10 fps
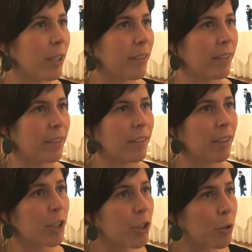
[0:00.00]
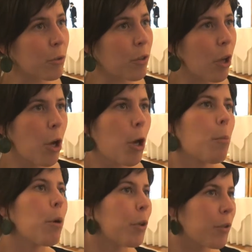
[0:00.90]
related issues,
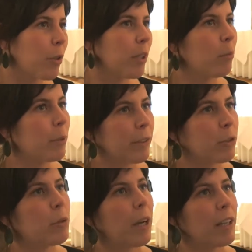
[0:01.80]
but also a little bit to